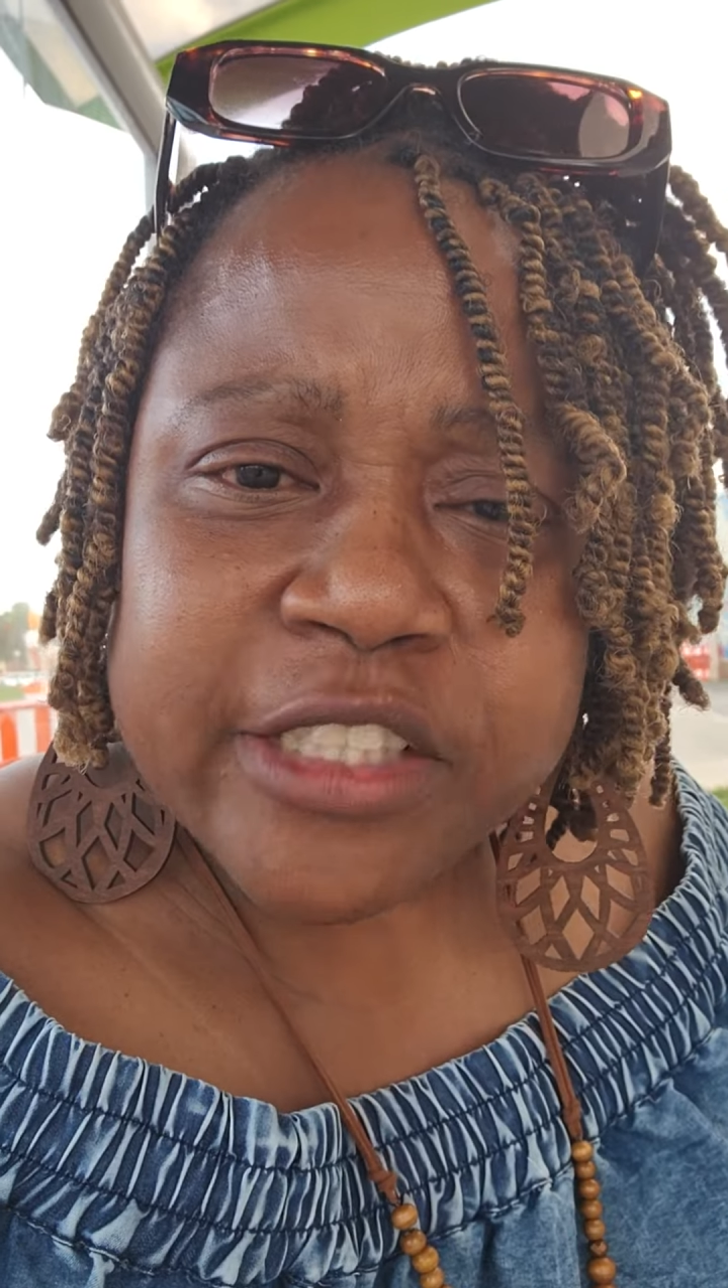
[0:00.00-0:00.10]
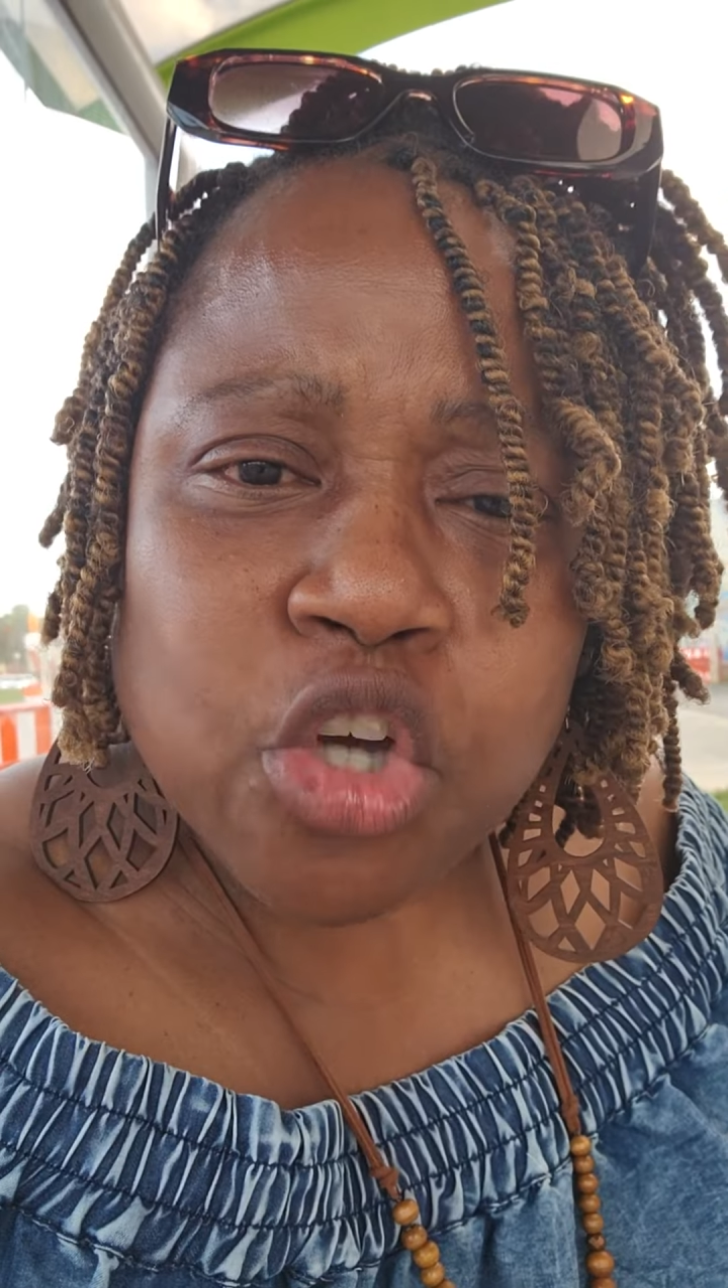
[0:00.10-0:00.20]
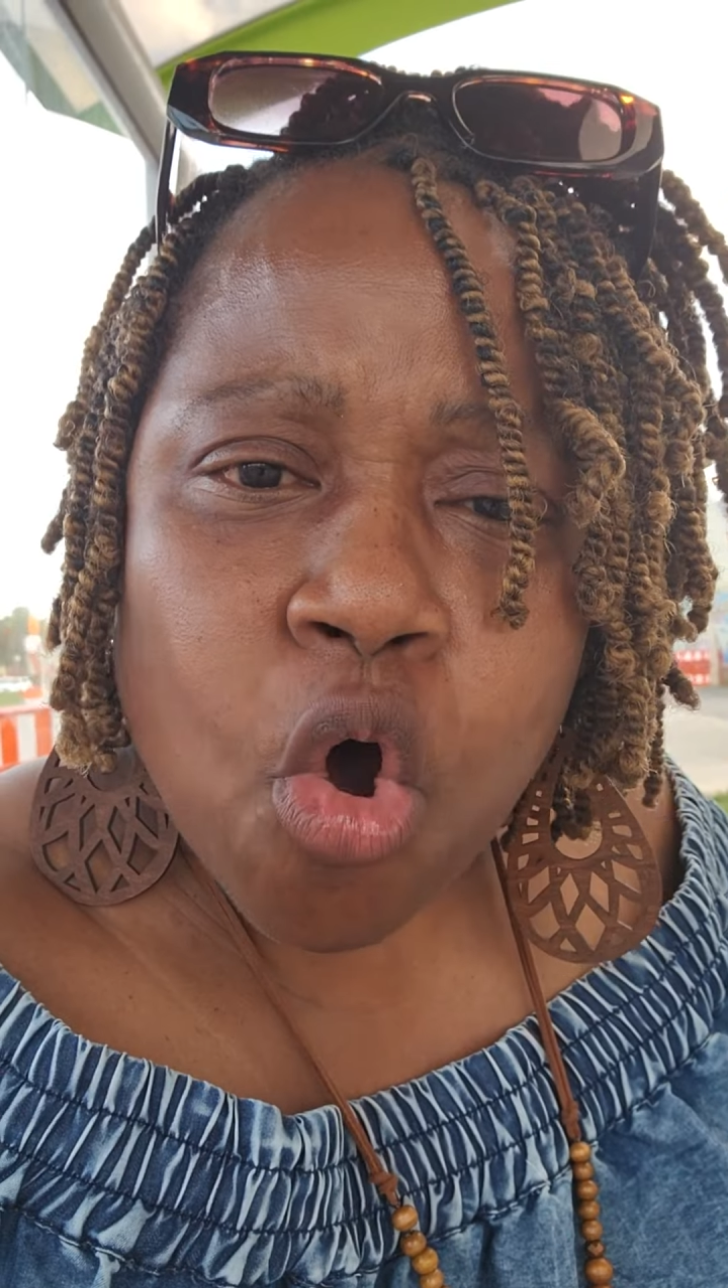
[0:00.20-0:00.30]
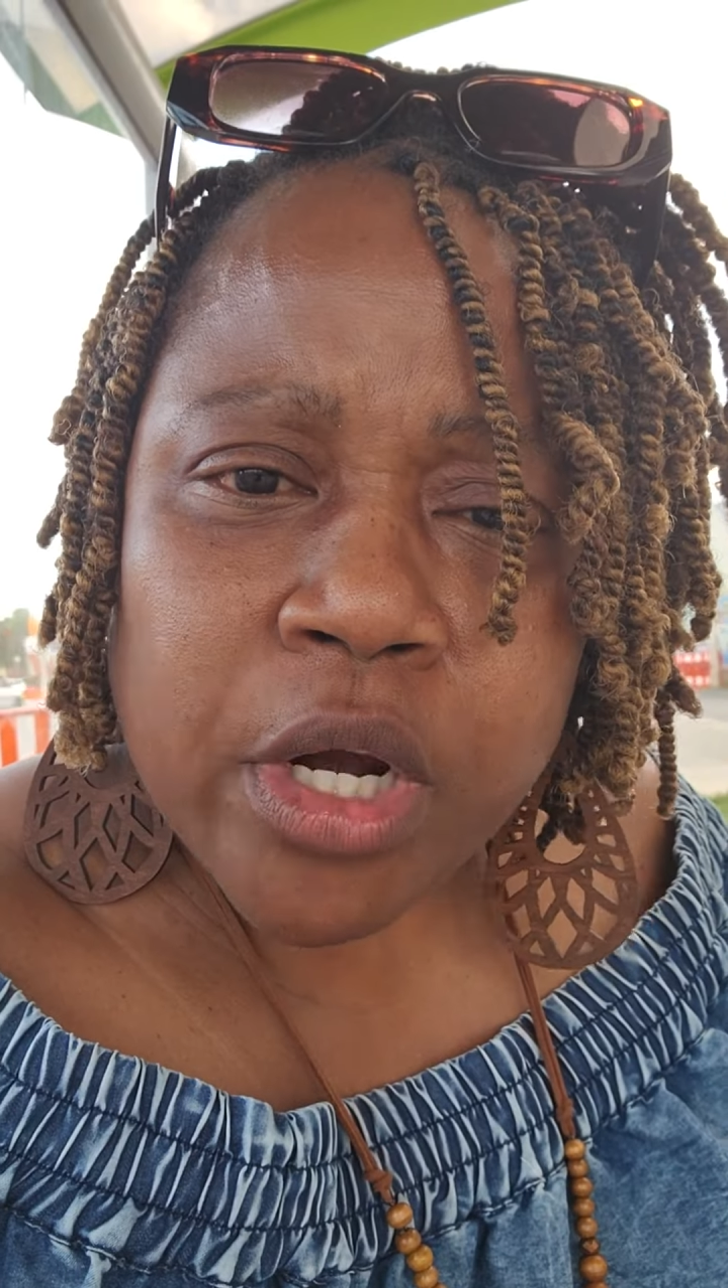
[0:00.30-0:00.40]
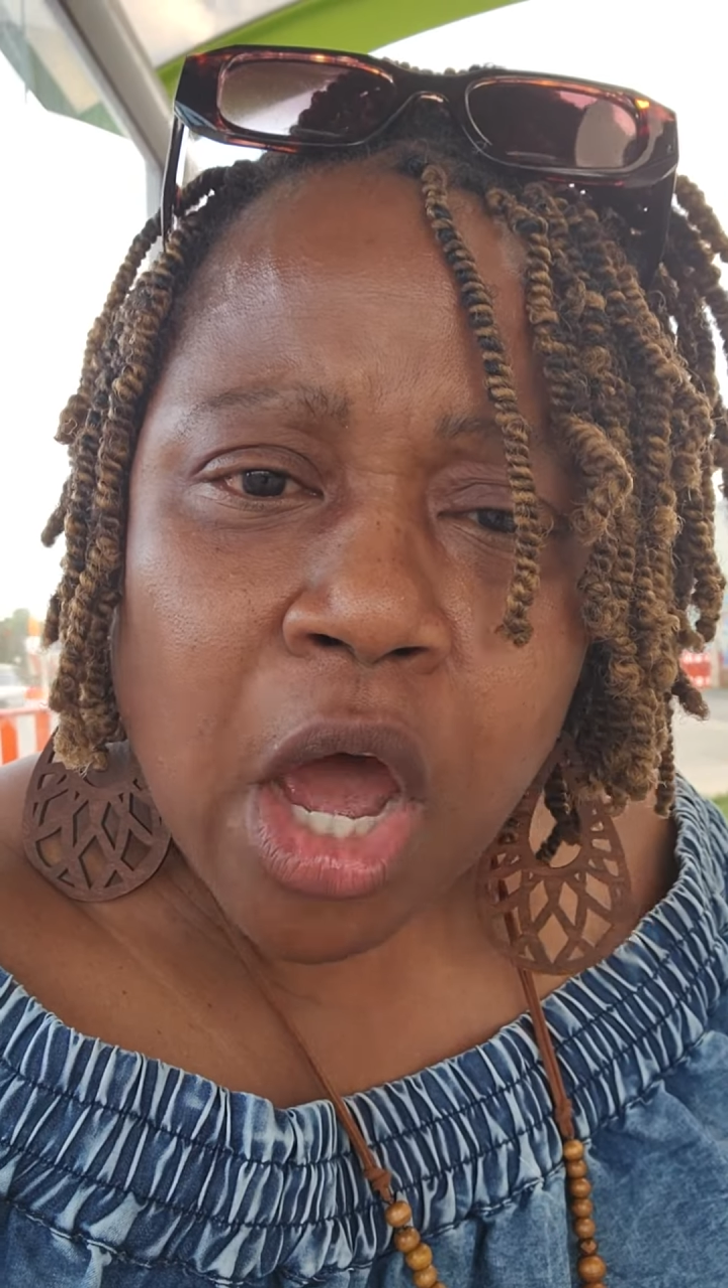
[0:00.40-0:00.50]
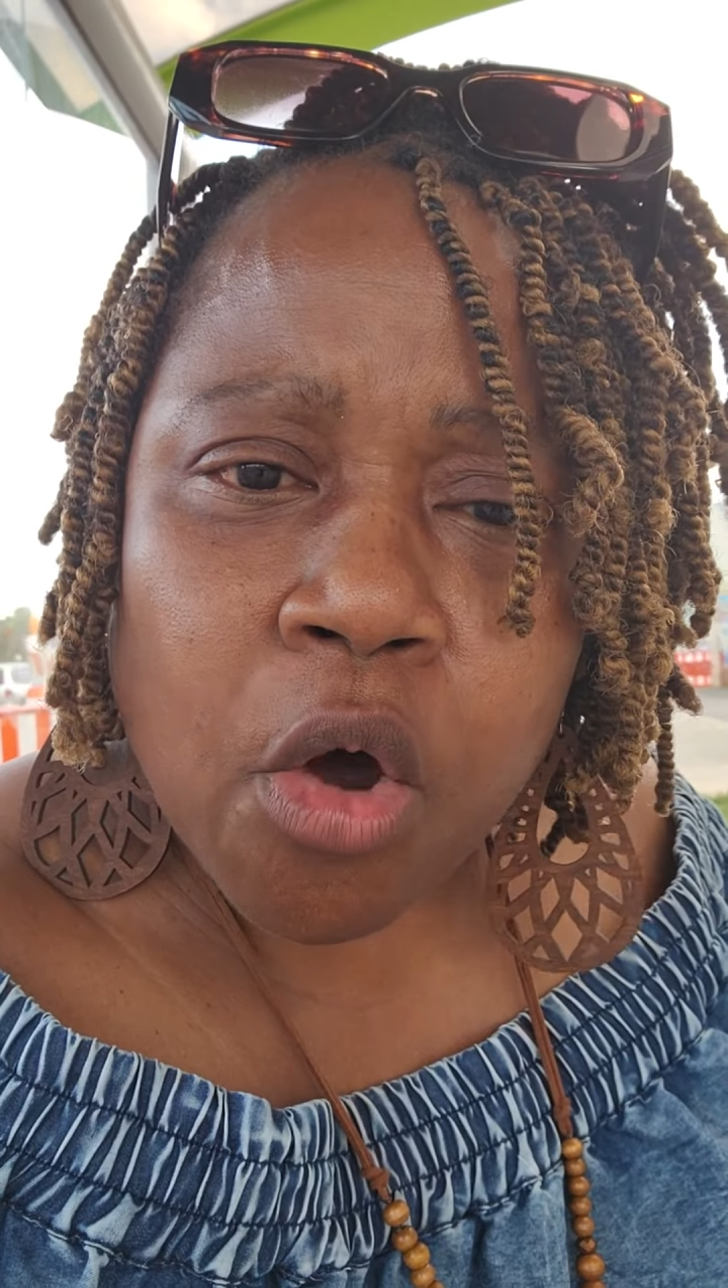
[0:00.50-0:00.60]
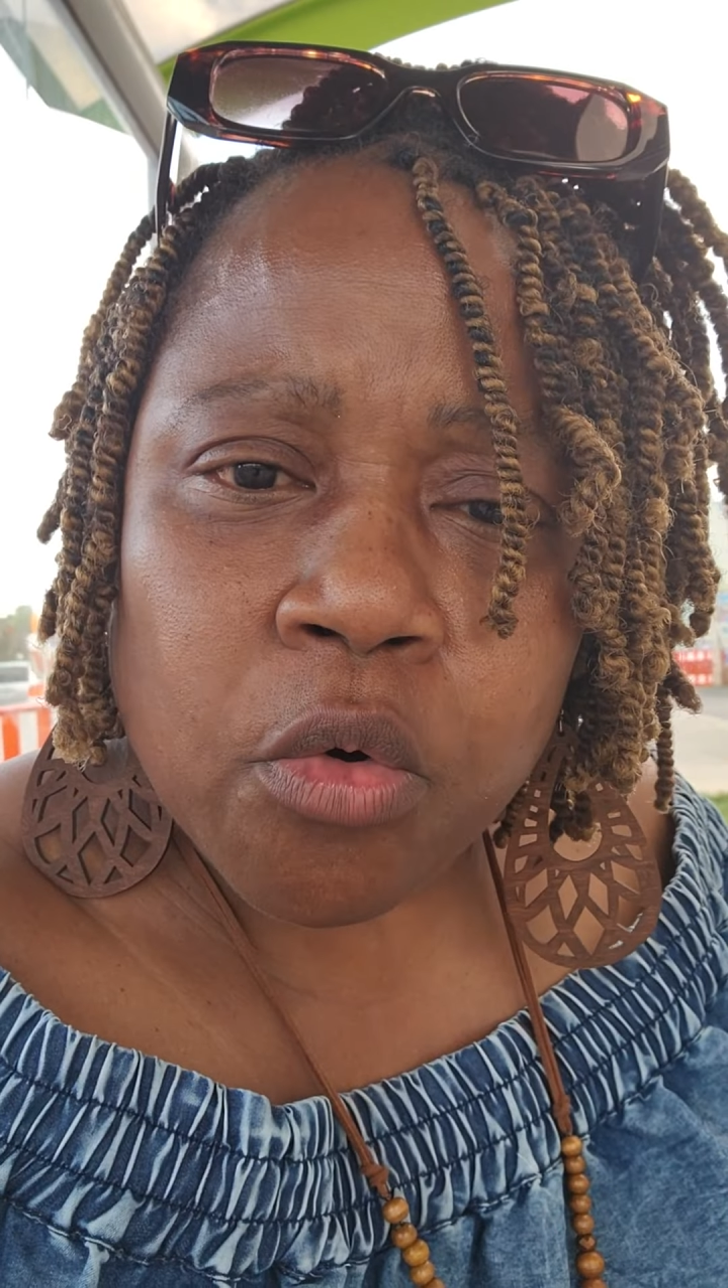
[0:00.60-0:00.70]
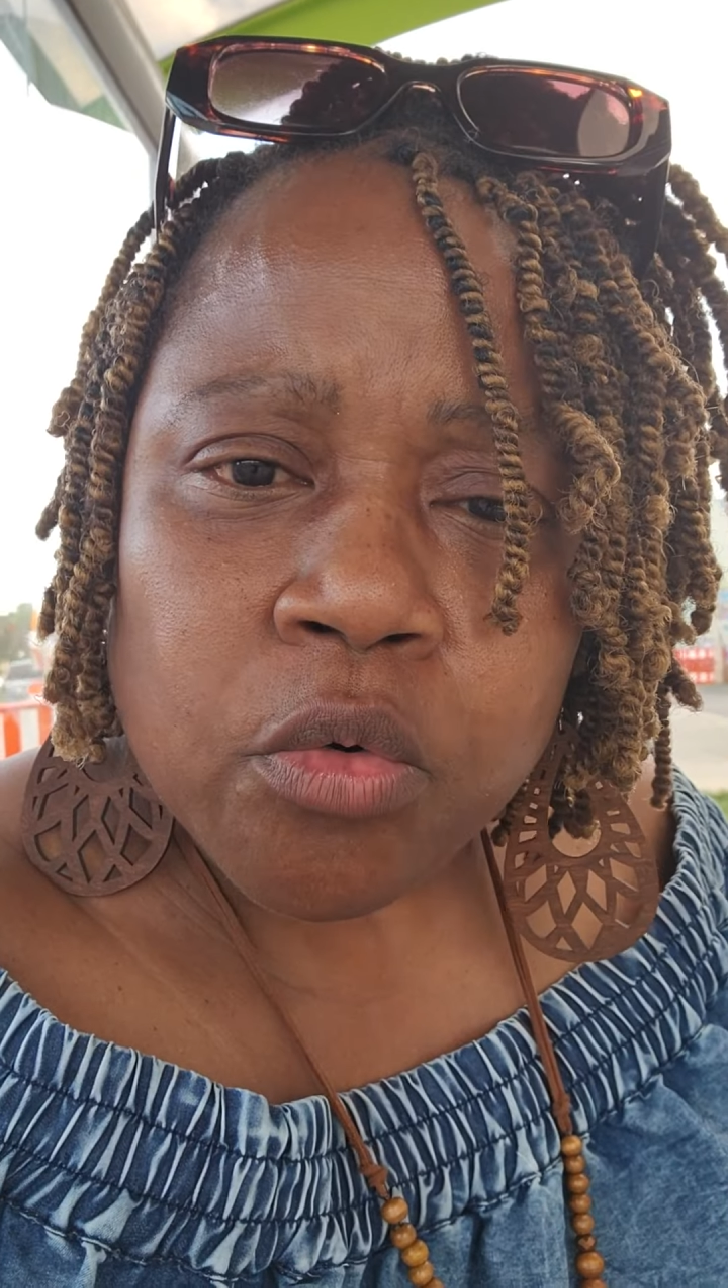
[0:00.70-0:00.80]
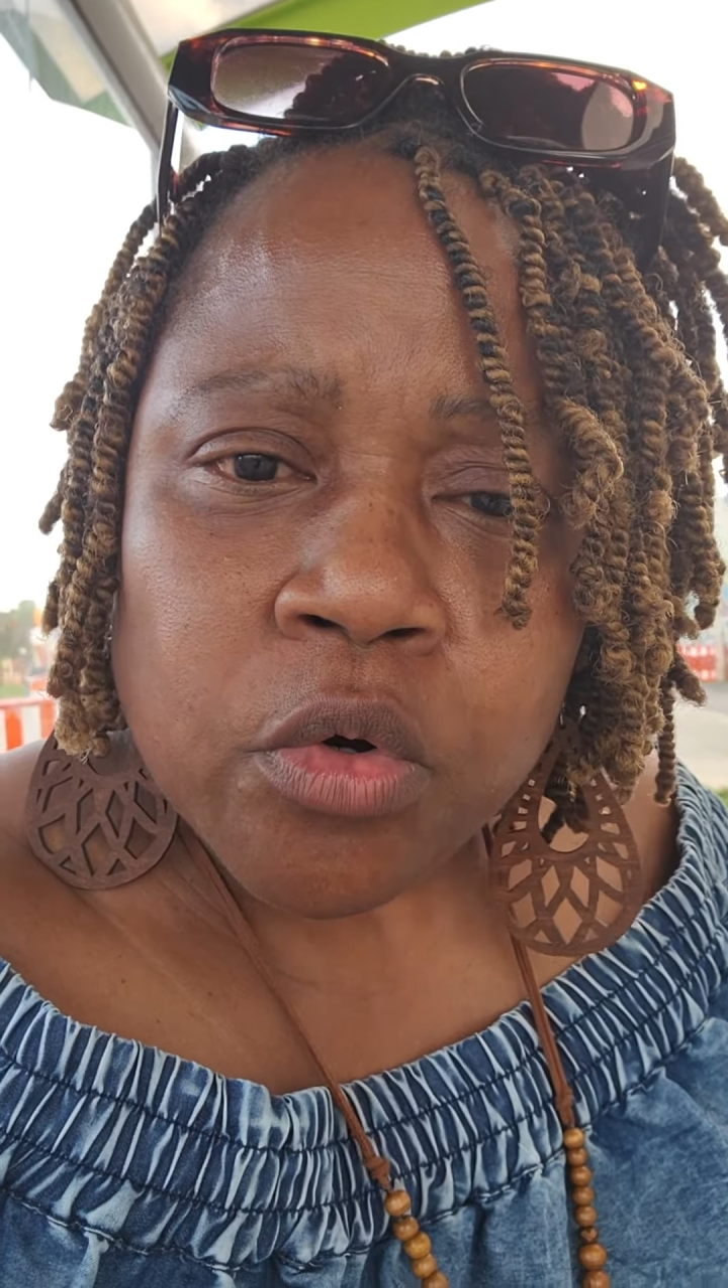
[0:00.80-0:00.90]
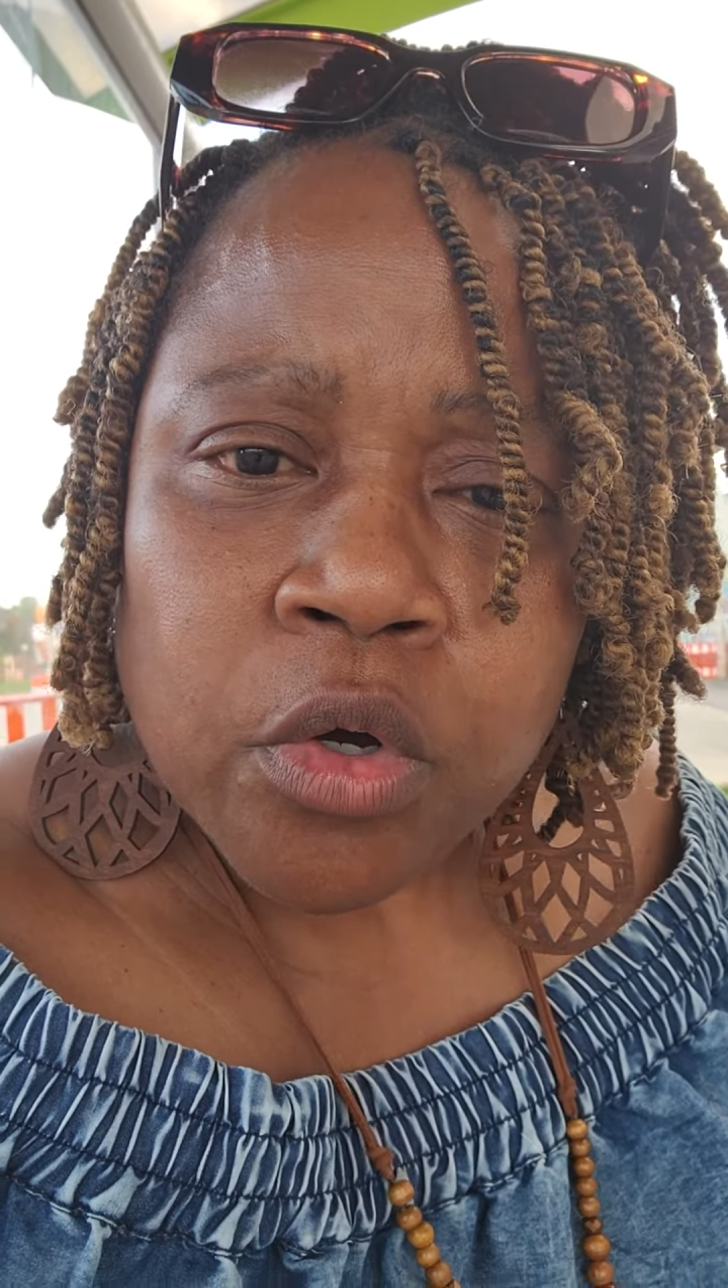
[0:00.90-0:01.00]
that's going
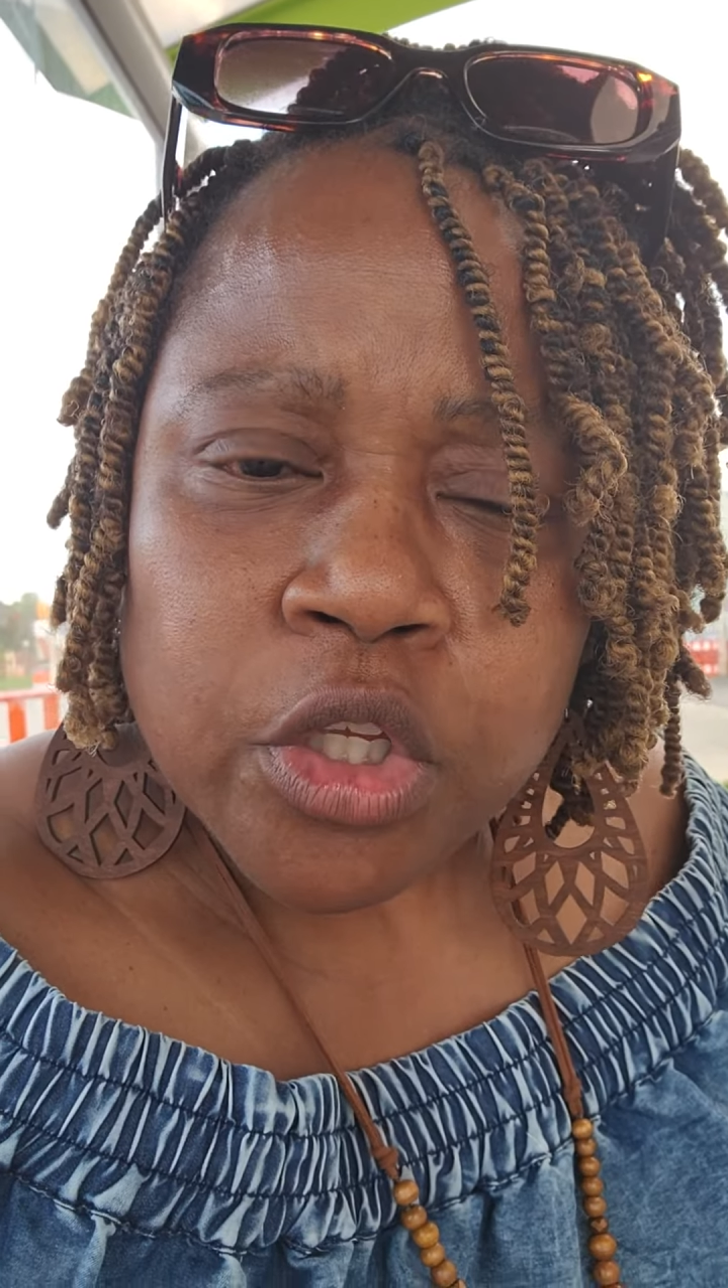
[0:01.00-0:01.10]
on.